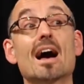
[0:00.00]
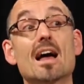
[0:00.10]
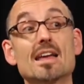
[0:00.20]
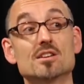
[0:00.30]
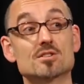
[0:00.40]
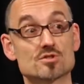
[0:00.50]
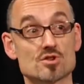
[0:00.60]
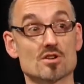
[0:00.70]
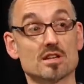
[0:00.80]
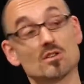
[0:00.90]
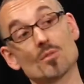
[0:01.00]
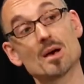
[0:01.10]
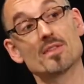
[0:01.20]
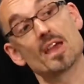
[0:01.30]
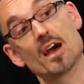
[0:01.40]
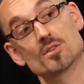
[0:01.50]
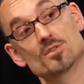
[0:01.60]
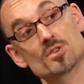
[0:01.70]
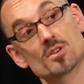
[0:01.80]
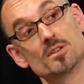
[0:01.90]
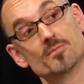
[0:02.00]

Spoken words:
inner journey, not by the outer journey,